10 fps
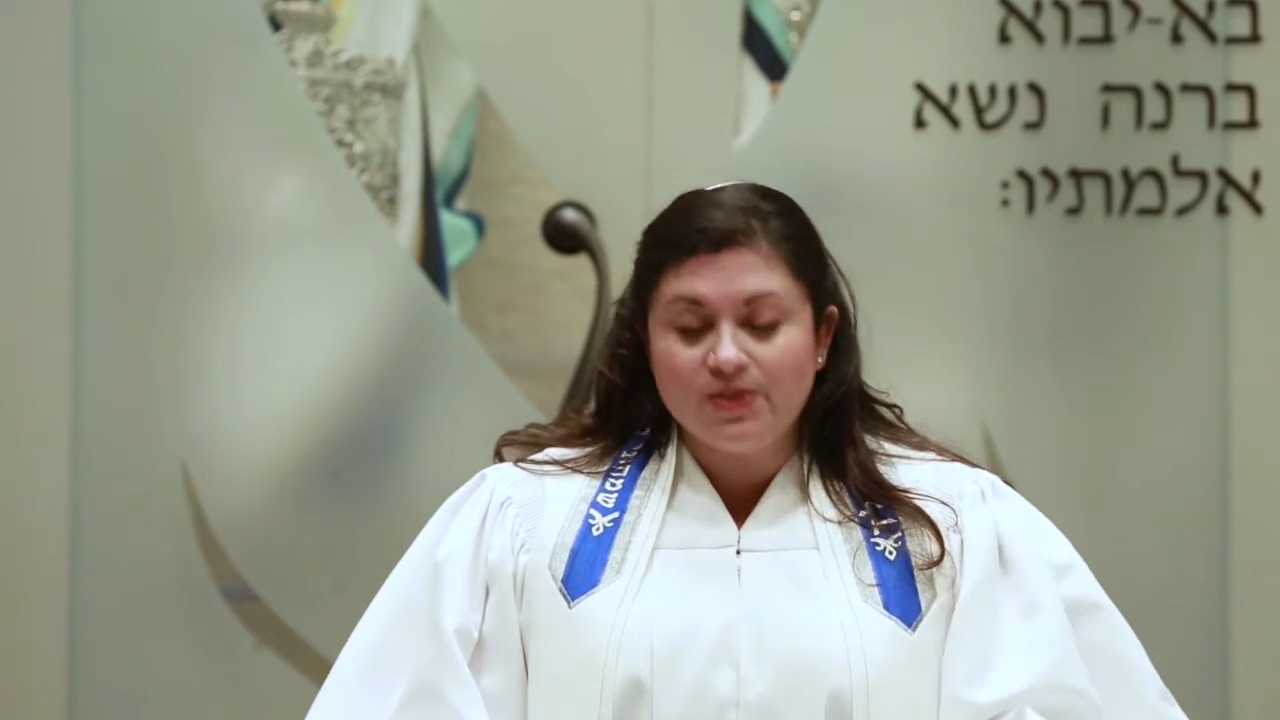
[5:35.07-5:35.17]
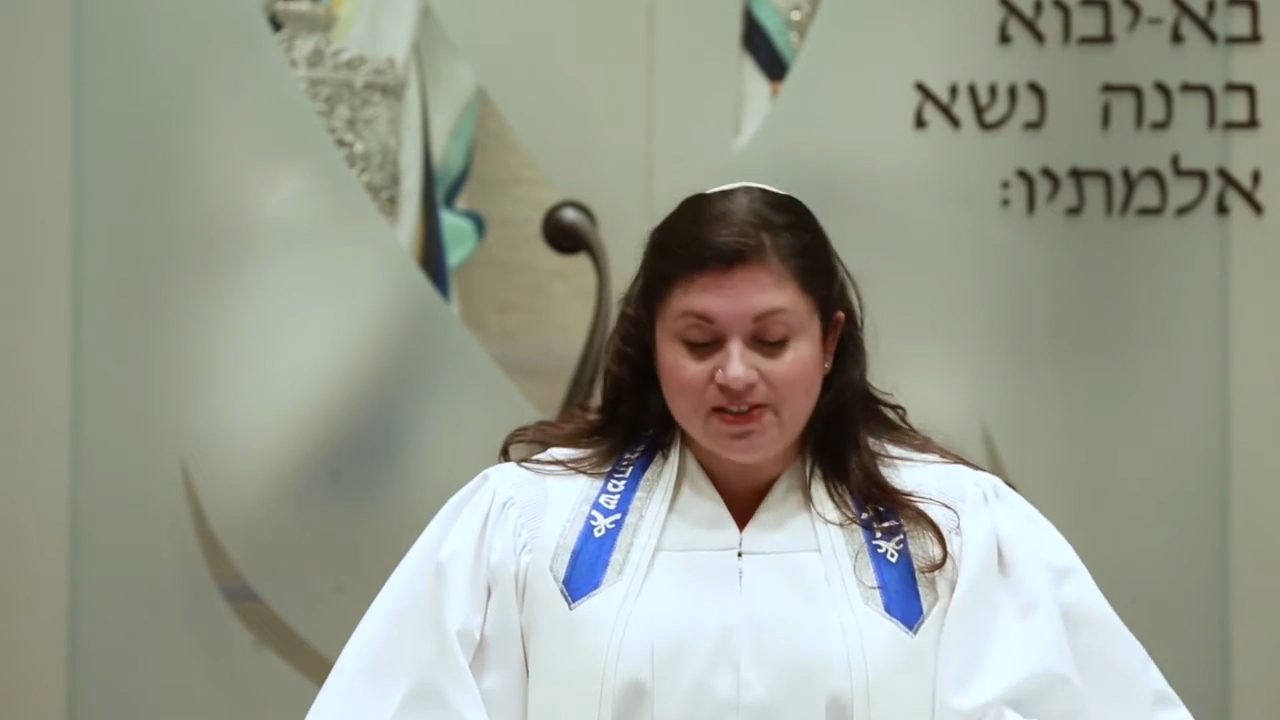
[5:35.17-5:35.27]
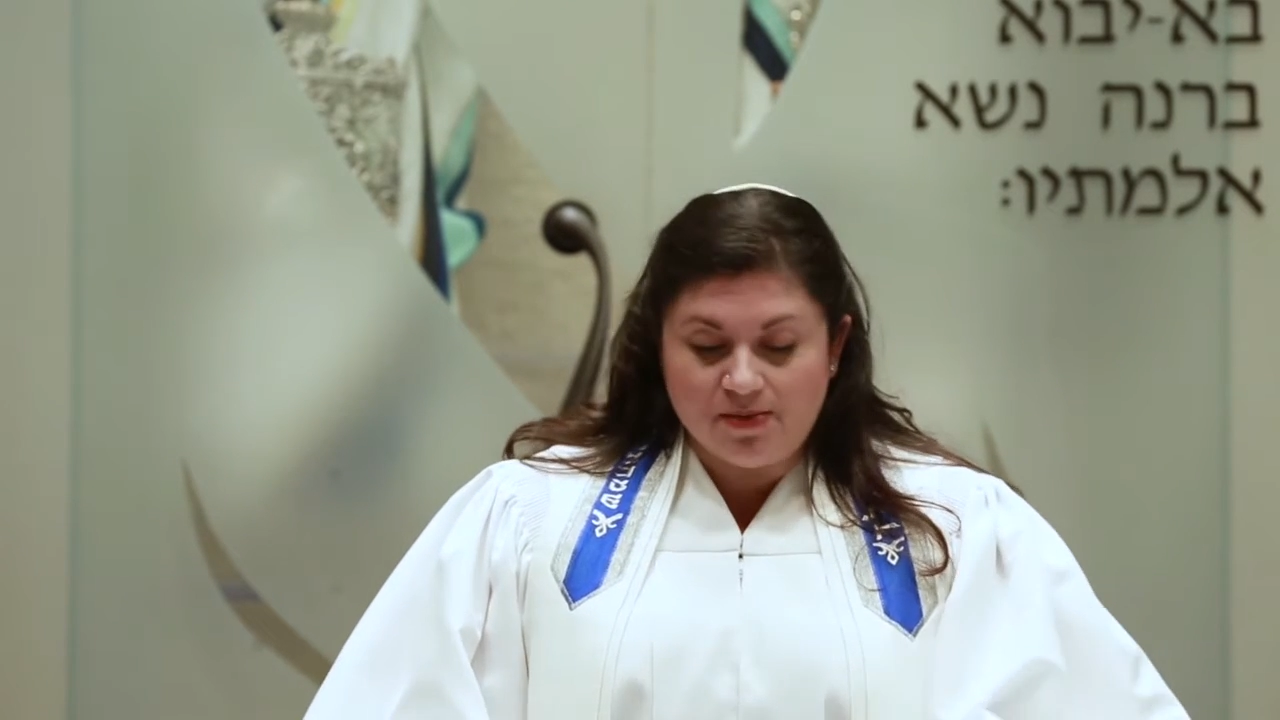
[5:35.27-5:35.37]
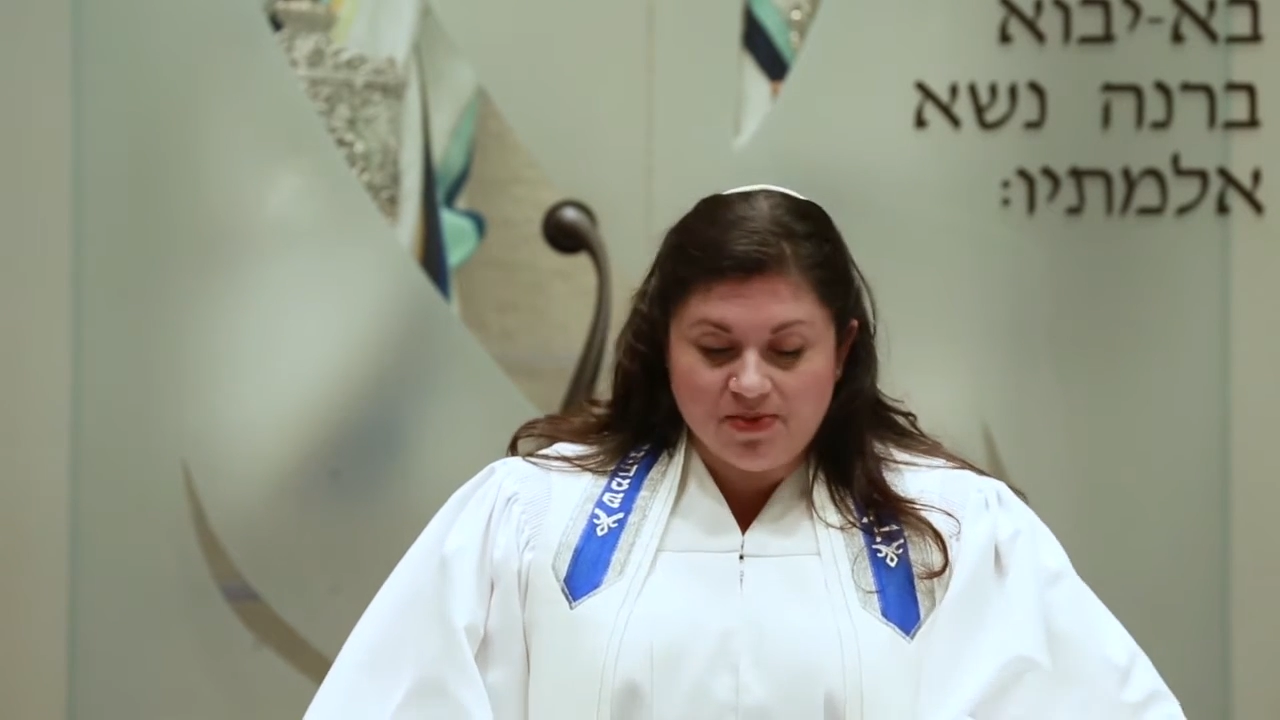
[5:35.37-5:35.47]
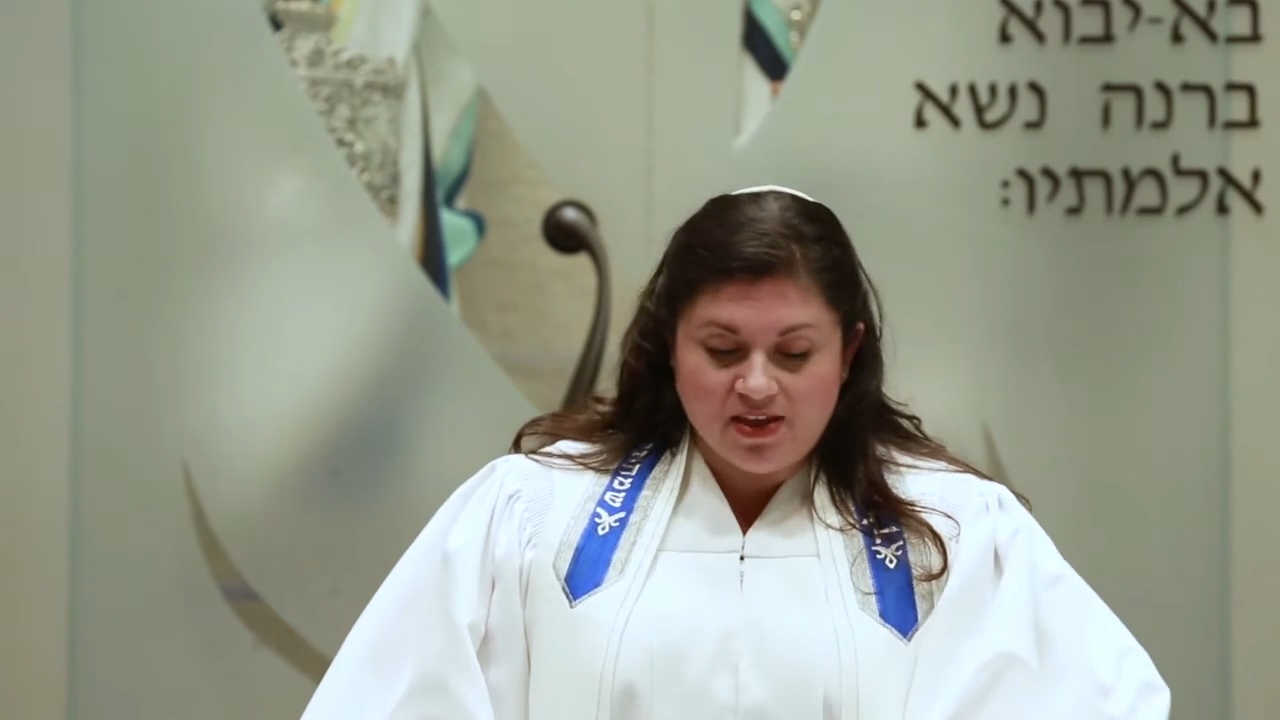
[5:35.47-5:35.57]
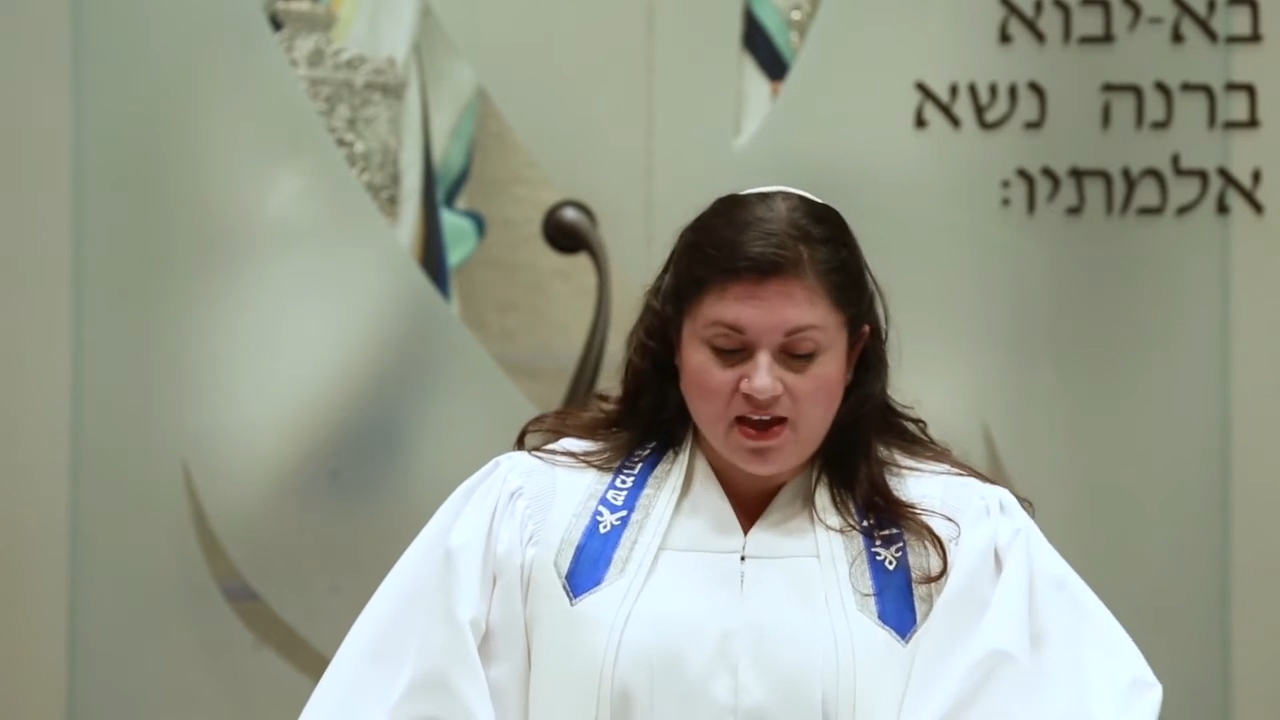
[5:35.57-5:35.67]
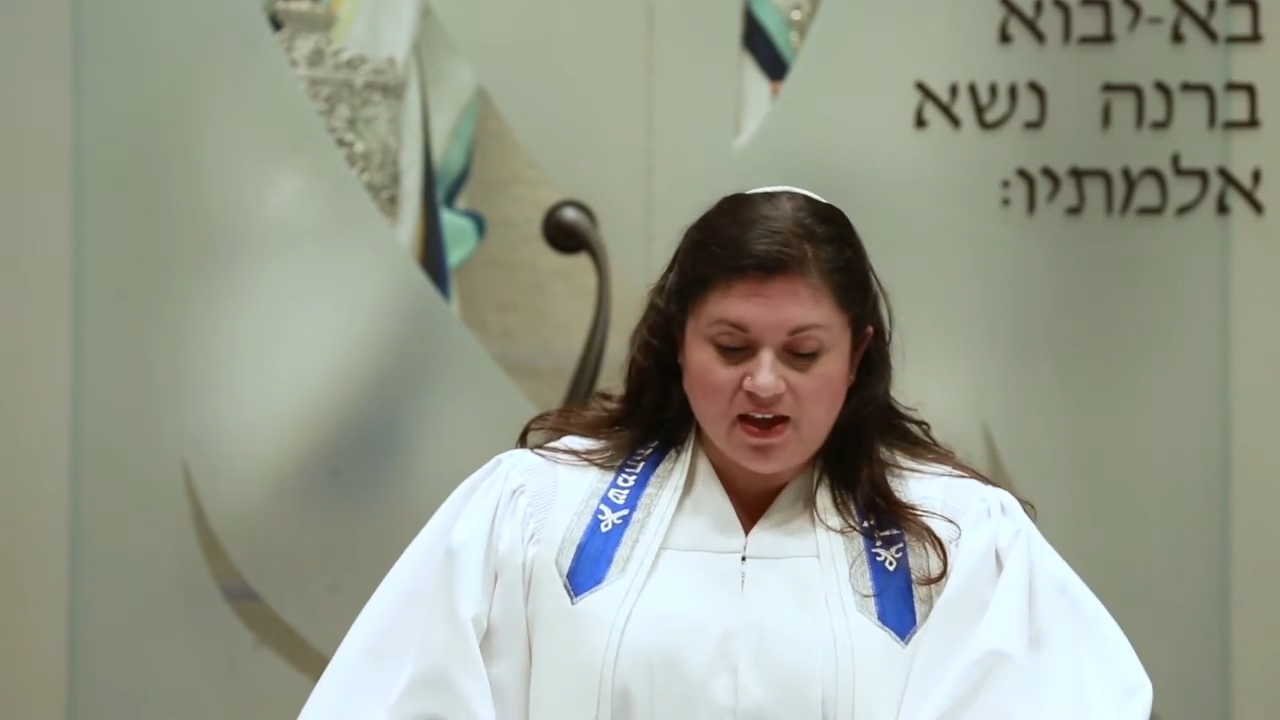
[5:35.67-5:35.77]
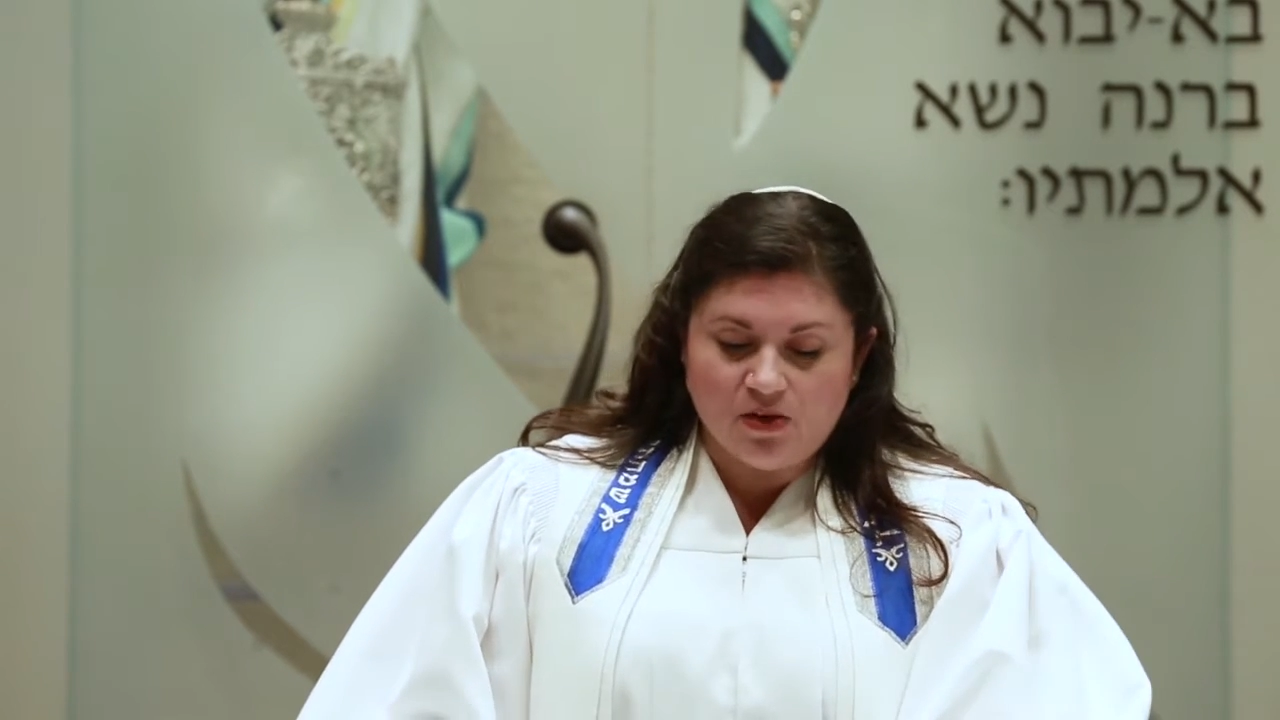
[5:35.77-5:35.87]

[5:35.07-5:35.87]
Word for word: with something,